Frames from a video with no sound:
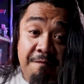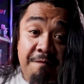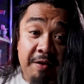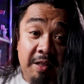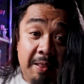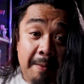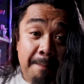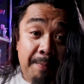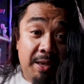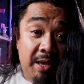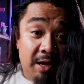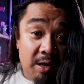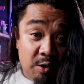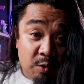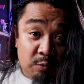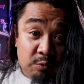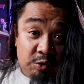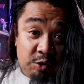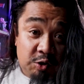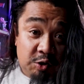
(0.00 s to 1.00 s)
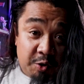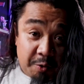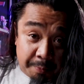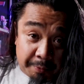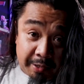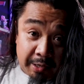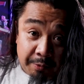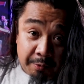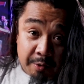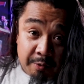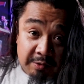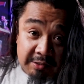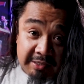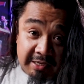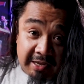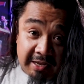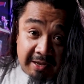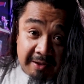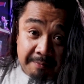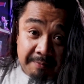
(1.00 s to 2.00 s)
Filipino superhero
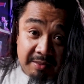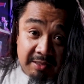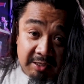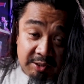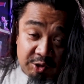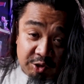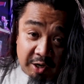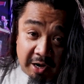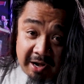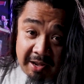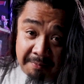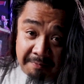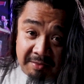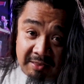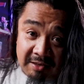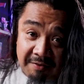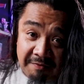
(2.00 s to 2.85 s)
team, the Triumph